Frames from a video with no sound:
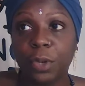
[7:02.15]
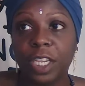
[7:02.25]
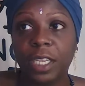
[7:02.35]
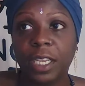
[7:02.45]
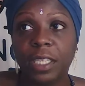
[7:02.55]

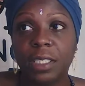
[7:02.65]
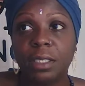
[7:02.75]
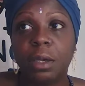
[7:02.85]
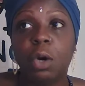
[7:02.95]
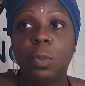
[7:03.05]
3
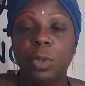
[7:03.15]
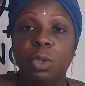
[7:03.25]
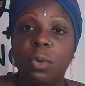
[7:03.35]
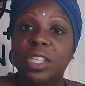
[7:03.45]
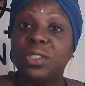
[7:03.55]
is
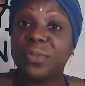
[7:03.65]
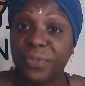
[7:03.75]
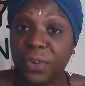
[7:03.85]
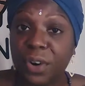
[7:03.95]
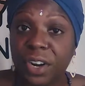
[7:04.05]
almost going
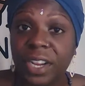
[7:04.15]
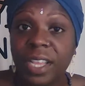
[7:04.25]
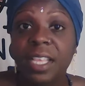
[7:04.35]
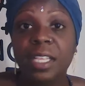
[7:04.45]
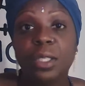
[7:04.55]
into 4,